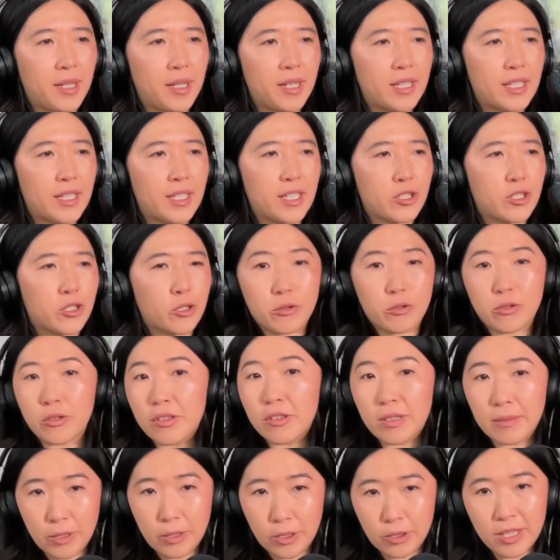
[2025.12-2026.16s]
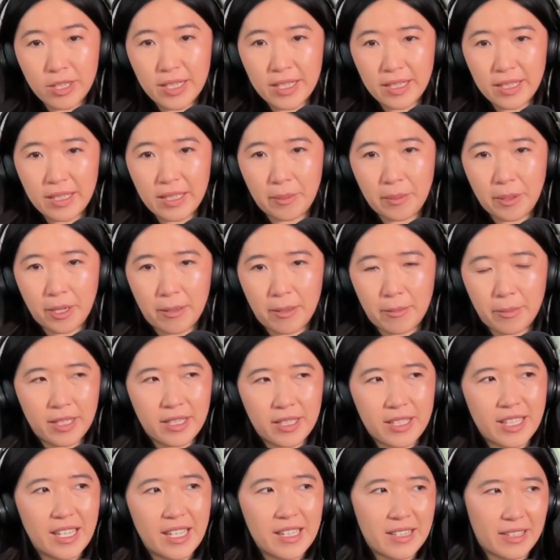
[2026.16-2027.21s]
children's emergency
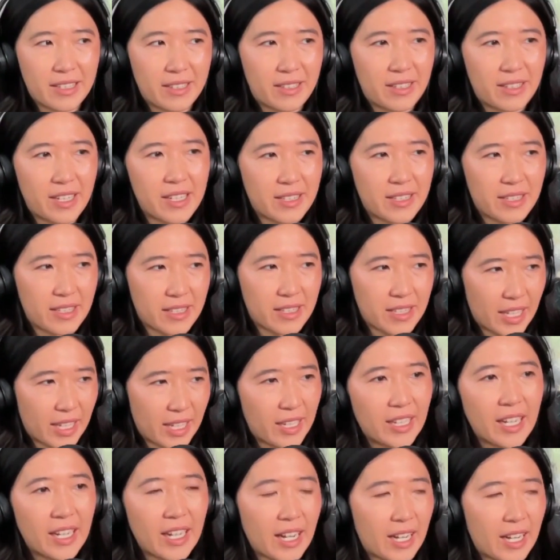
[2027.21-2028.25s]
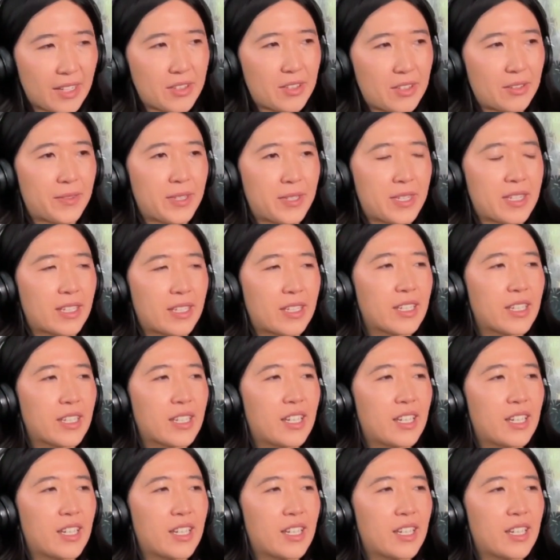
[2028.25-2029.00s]
department as a second year house officer.